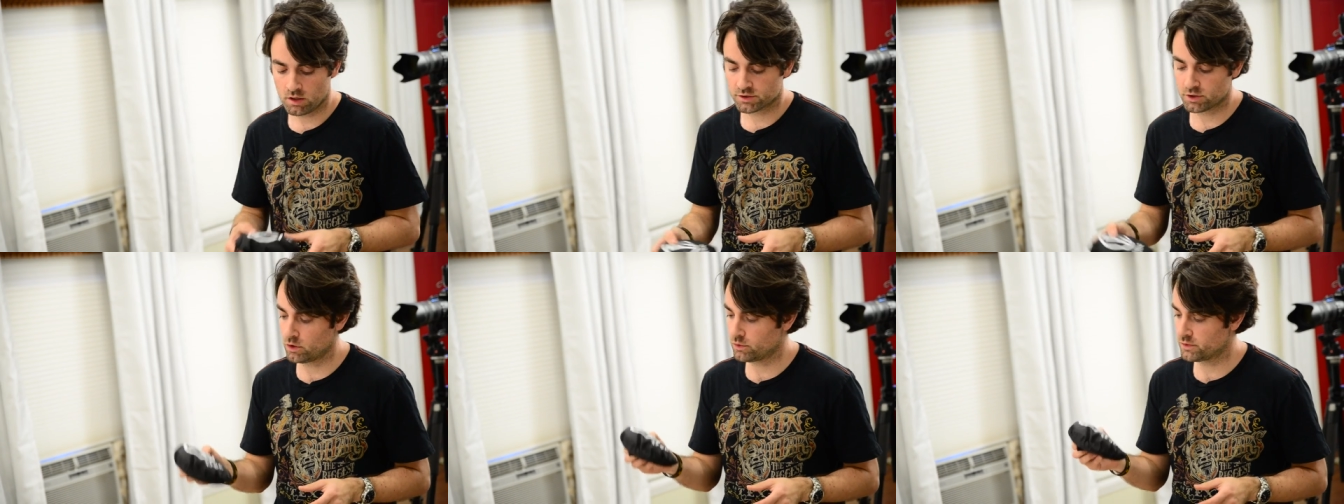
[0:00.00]

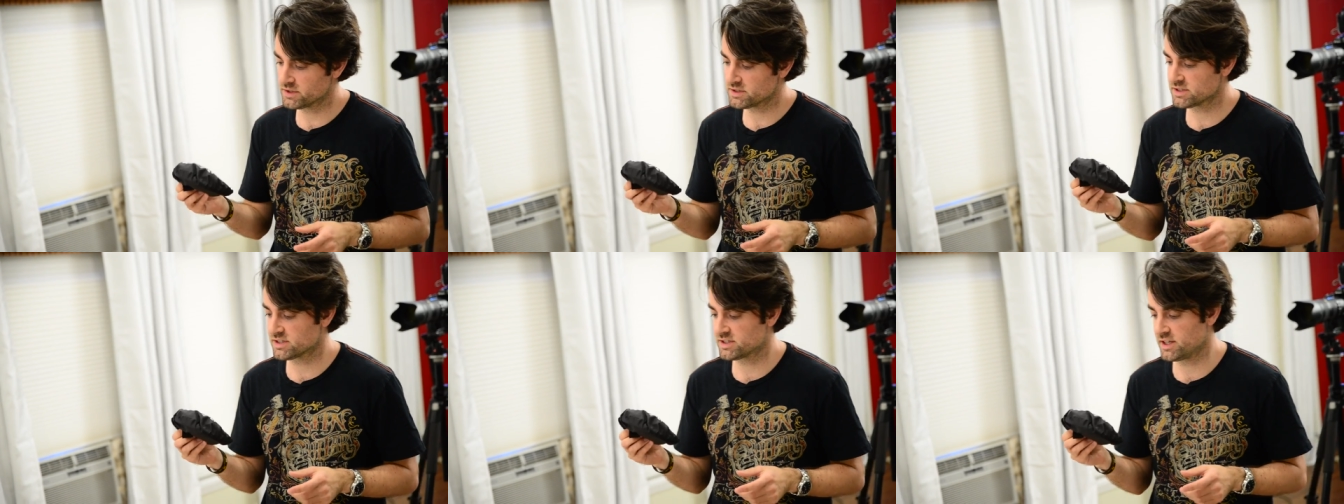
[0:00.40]
So
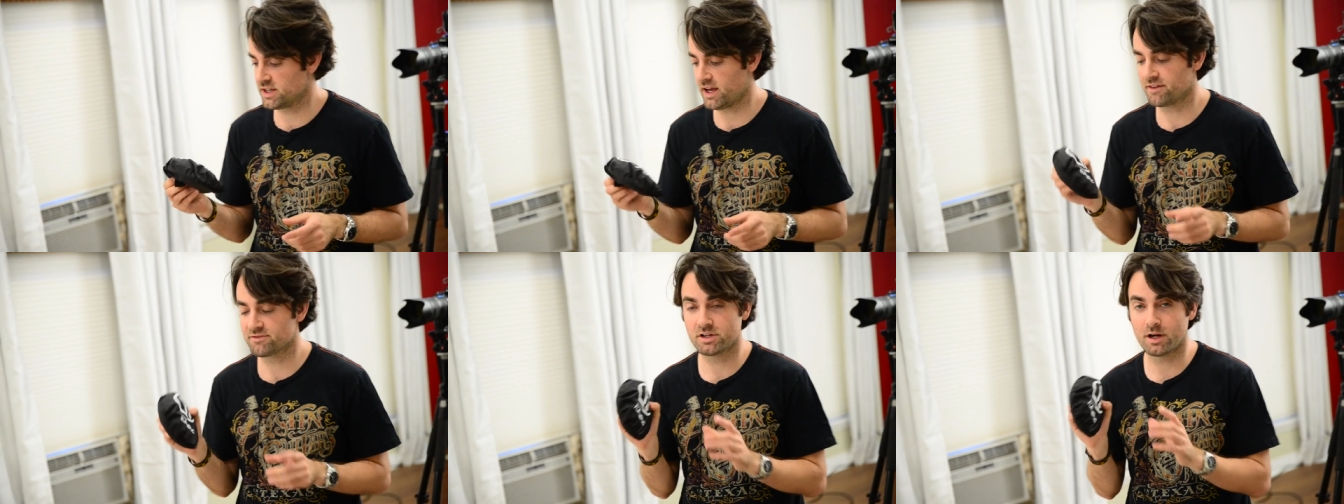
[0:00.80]
this is
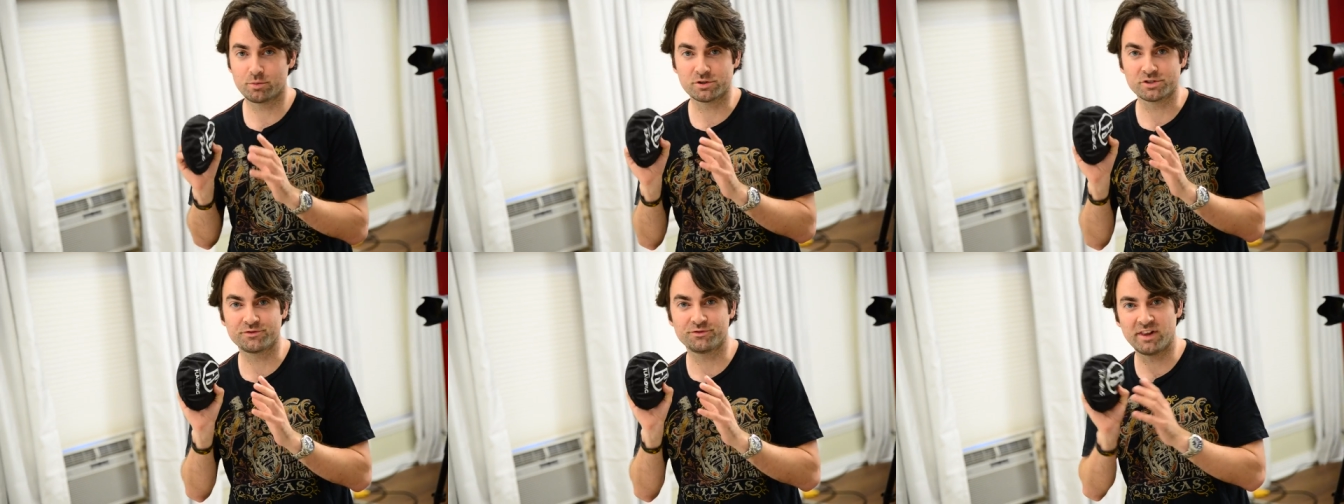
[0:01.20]
the
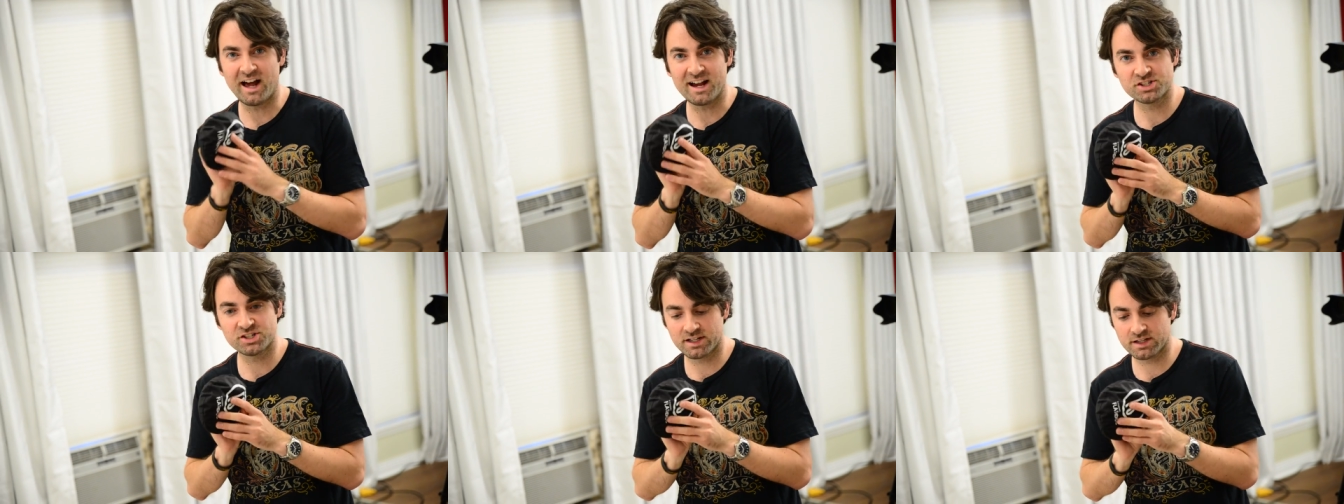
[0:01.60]
f-stoppers
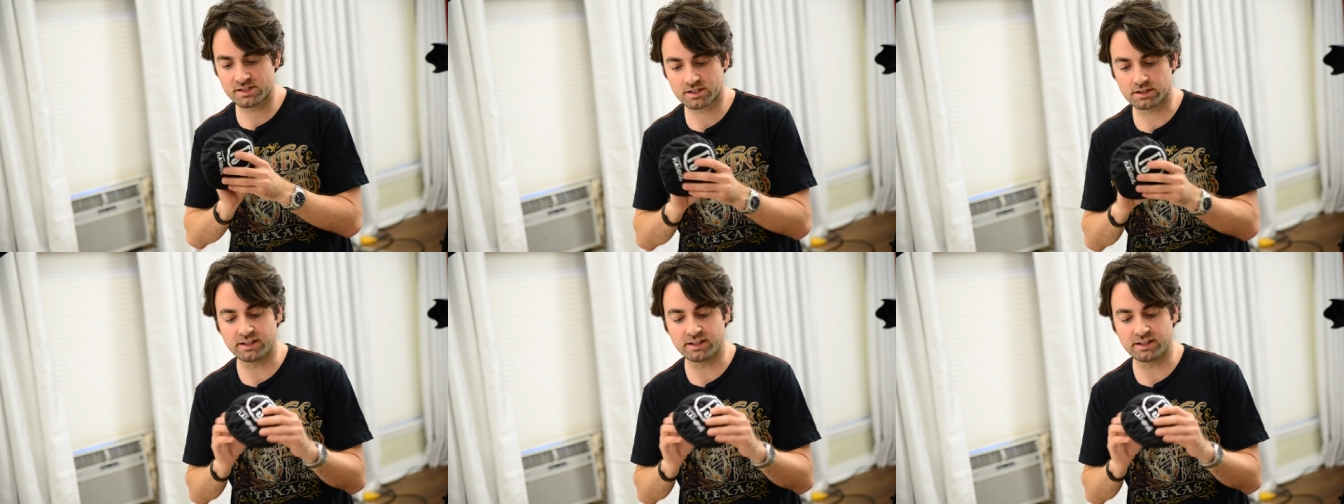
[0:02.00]
flash disc.